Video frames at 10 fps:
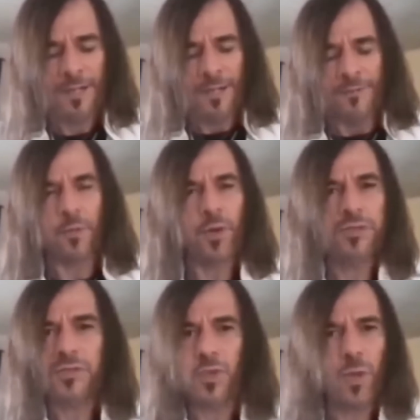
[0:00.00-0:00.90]
The world
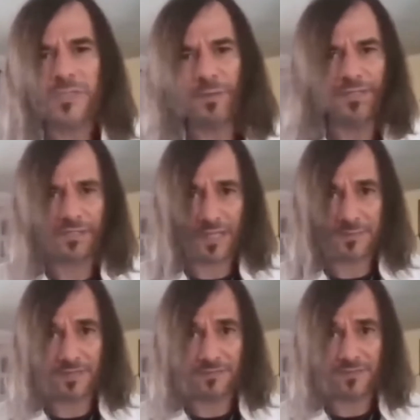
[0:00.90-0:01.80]
has always been
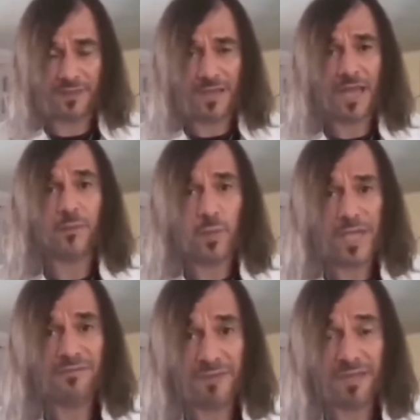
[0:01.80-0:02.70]
deceptive, and we
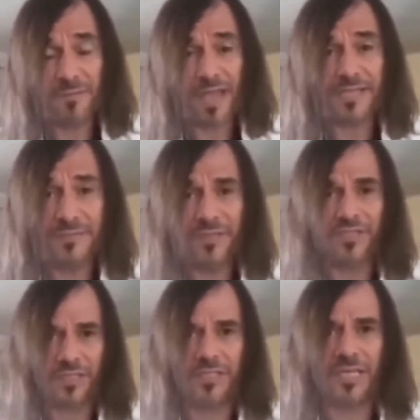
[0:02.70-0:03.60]
have been
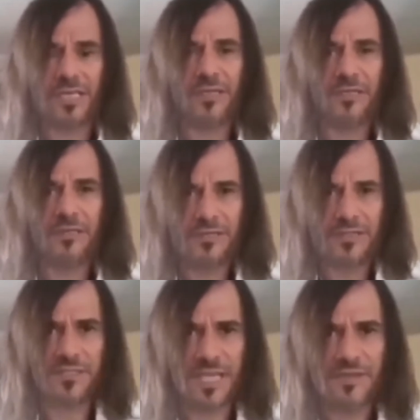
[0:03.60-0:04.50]
magnificently
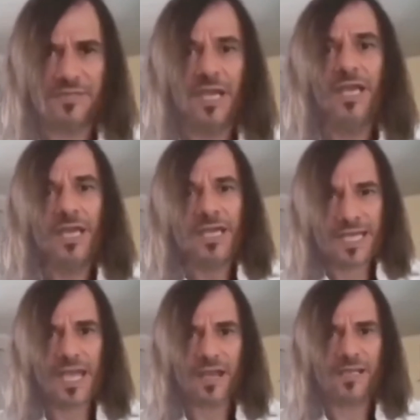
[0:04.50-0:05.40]
deceived.
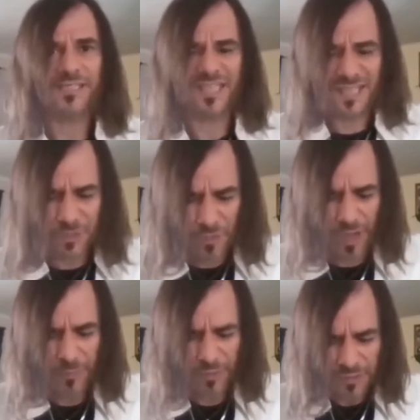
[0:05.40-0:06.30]
Here is an
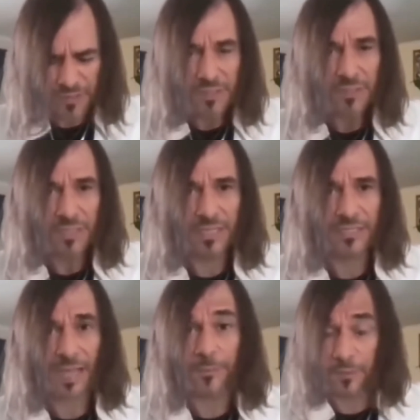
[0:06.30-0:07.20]
incredible
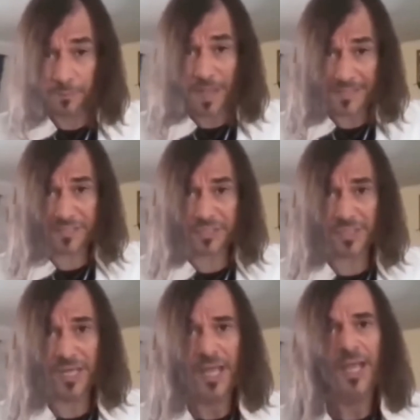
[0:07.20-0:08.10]
example. Pay
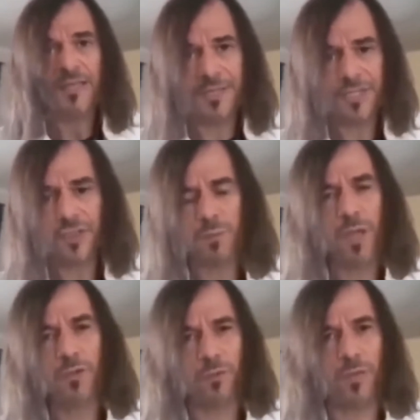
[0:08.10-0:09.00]
attention. This should blow
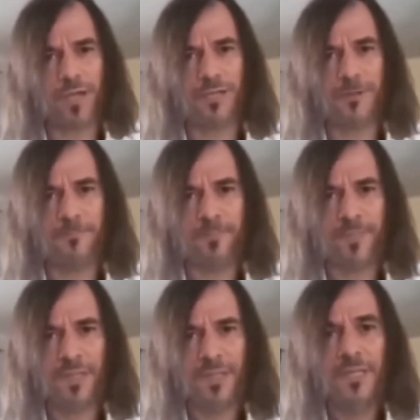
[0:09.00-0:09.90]
your mind.
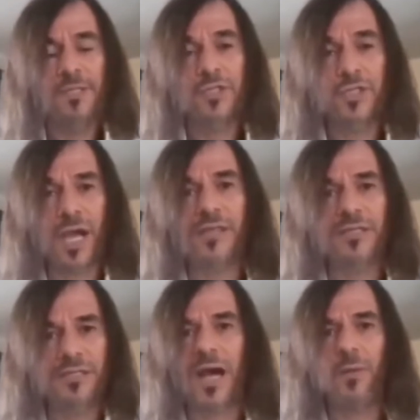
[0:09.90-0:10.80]
Charles
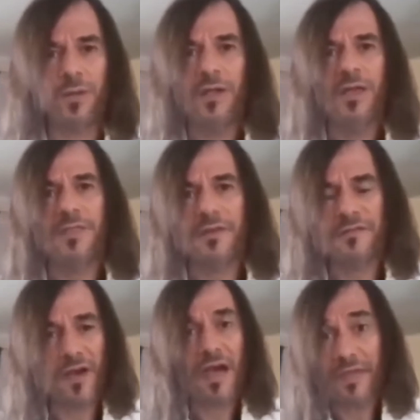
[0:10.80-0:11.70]
Darwin, the
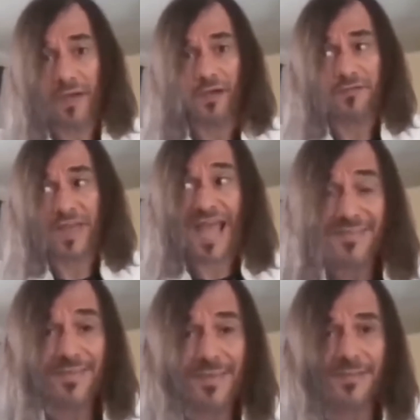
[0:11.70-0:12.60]
father of
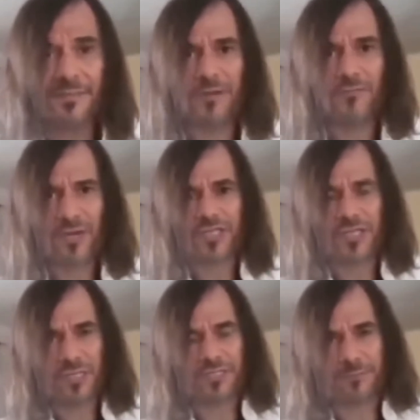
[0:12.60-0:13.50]
atheism and
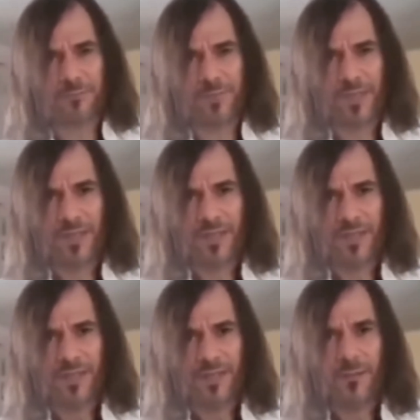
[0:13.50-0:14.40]
rationalism,
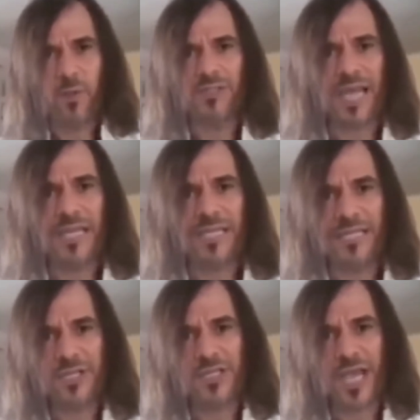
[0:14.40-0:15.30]
was an
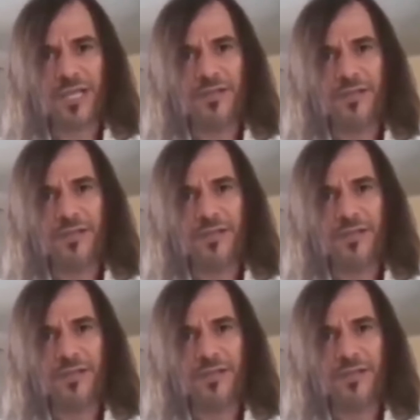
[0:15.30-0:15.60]
initiated